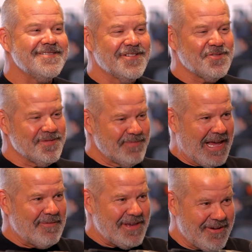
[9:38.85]
which
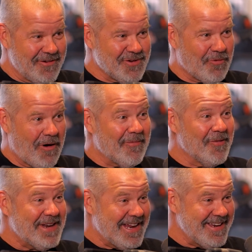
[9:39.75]
became a huge
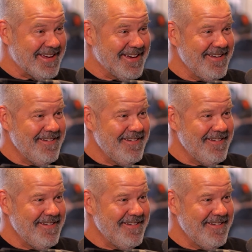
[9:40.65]
problem in India.